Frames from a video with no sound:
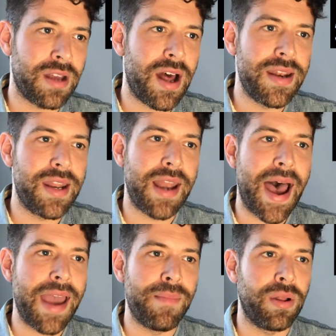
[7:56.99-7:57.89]

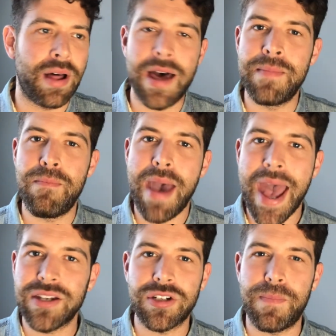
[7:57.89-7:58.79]
undeniable,
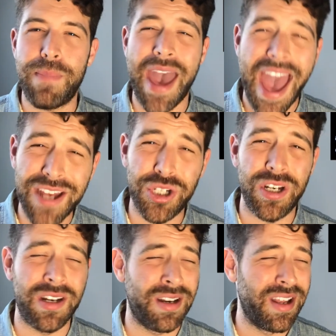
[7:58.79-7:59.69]
unmatched
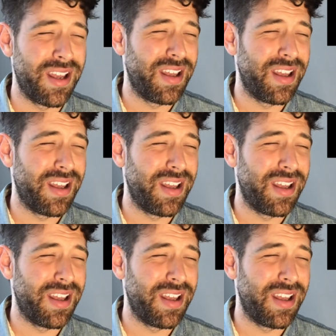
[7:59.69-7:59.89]
passion.